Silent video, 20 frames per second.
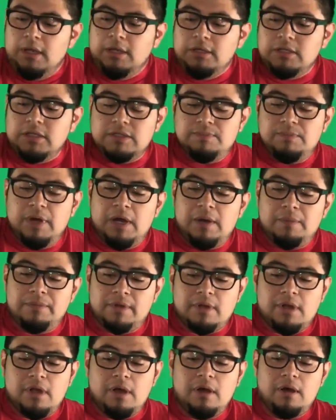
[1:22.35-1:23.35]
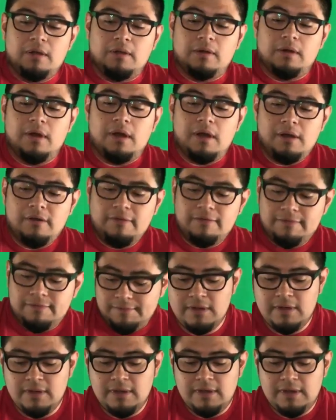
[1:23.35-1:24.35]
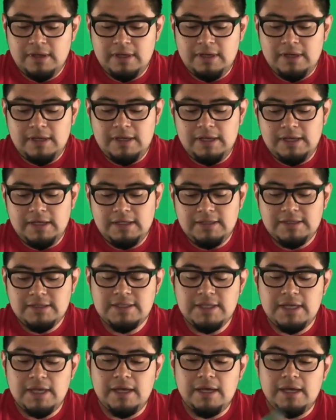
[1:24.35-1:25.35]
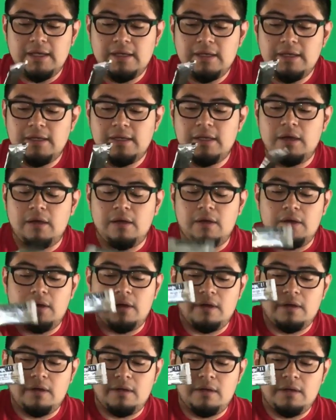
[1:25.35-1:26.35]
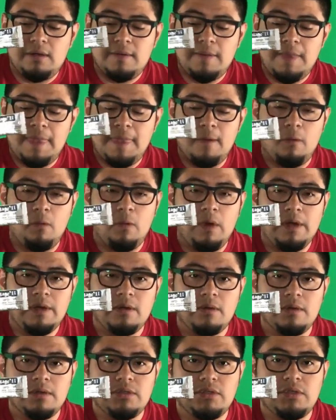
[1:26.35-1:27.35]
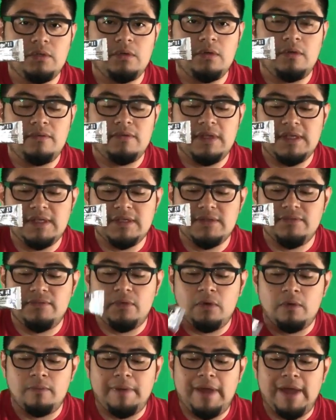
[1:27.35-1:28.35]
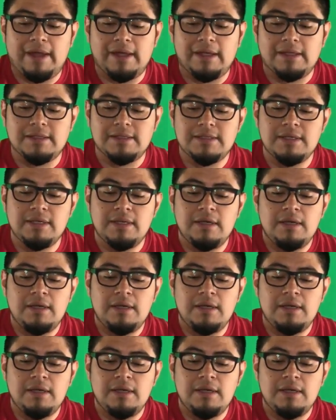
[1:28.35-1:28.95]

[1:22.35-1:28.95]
just pop their collar off. Inside are one or two of these foil packets,